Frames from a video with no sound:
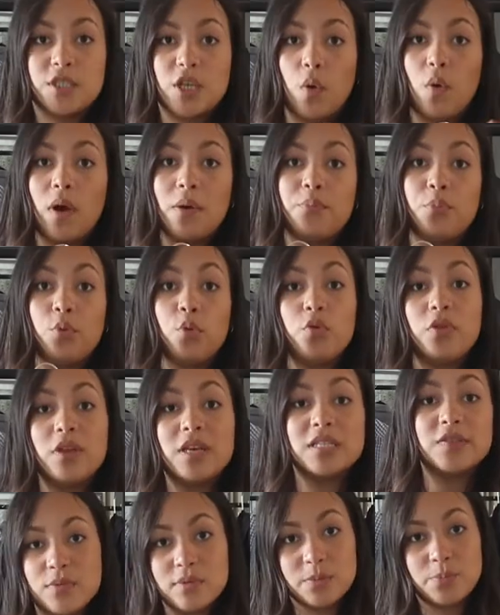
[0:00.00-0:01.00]
So I bought
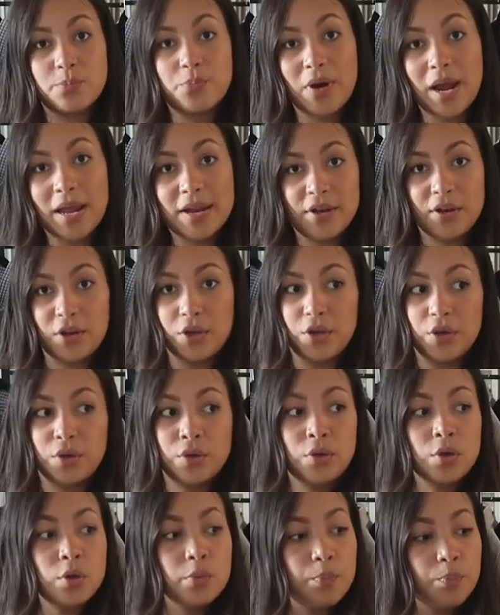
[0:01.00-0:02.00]
this, it was brand
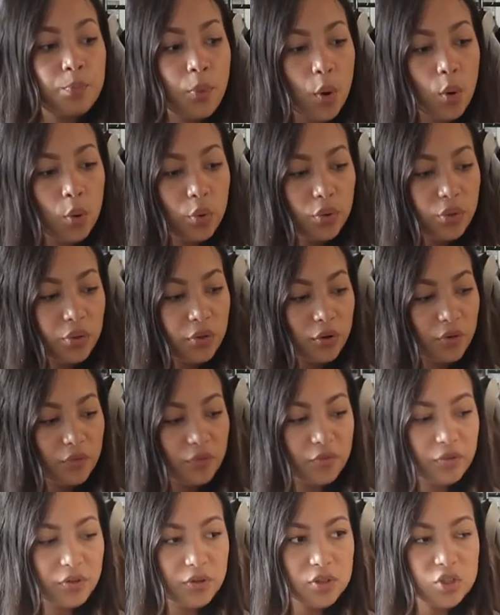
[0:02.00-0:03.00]
new. Both
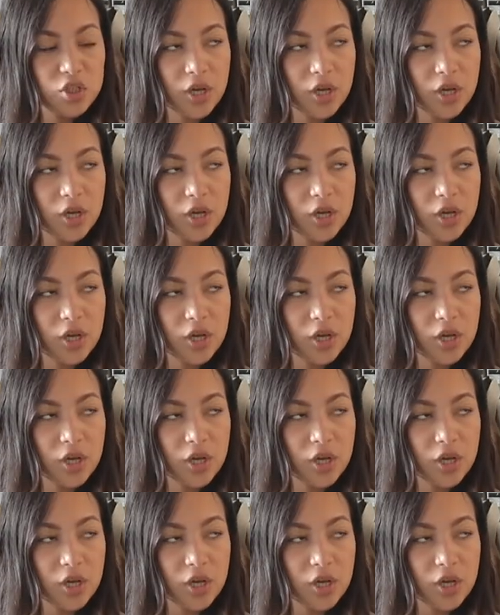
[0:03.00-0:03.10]
of the